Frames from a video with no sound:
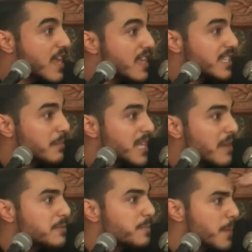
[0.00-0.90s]

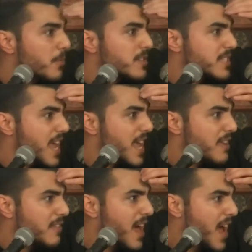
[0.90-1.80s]
Sometimes people
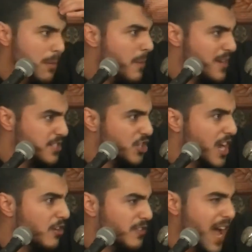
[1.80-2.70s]
say that, I remember as a
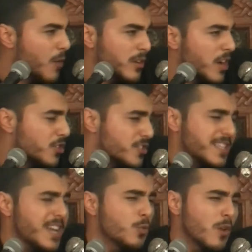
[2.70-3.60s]
child, I wouldn't
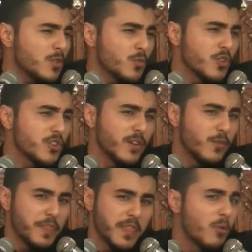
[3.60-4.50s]
understand 1 word of
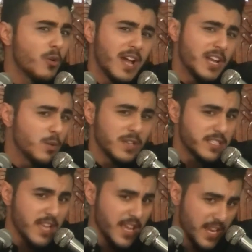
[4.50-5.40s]
what the Mawlana was
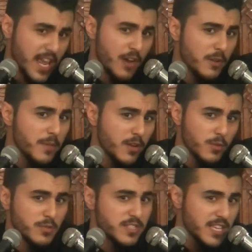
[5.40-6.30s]
saying. In Arabic,
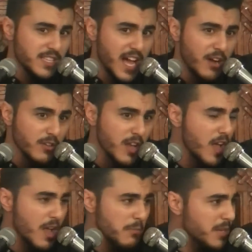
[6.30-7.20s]
we would sit down,
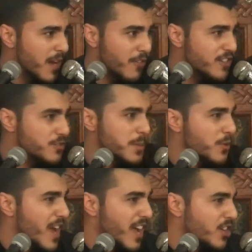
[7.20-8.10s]
me and my friends would be
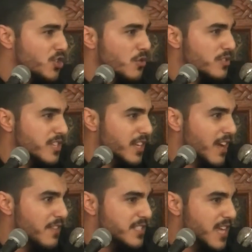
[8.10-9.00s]
cracking jokes, sitting
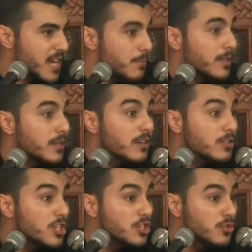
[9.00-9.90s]
on the side, but
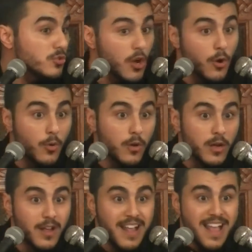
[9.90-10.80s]
little did you know
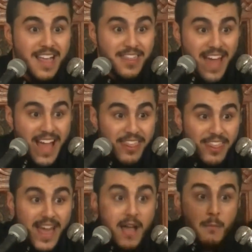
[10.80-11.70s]
that
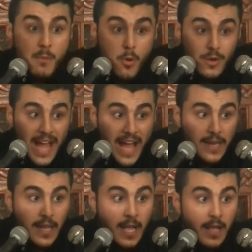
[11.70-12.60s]

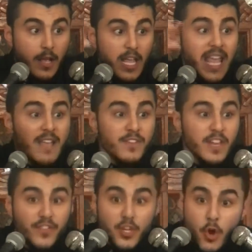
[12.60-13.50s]
Mawlana, even
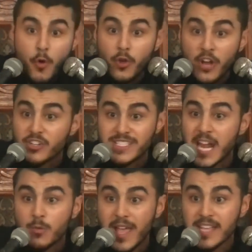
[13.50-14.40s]
if you don't
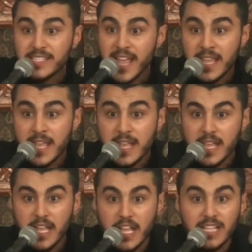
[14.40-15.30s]
understand what he's
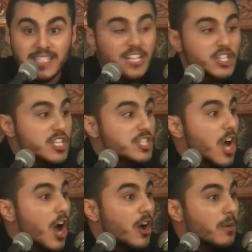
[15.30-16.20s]
saying, it touches the
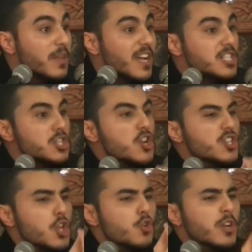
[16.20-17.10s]
heart, because there's
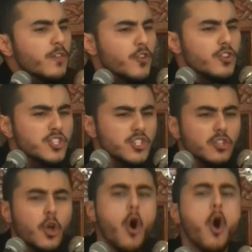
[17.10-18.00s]
a
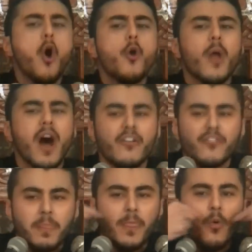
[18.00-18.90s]
universal aura
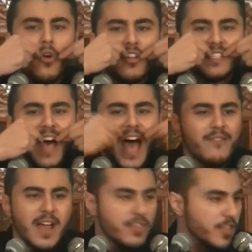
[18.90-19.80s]
from the words that have
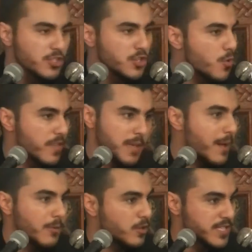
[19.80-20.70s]
anything to do with
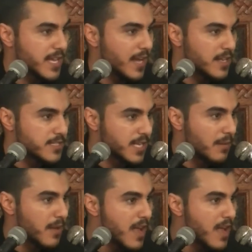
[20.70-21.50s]
Imam Hussain alayhi salam.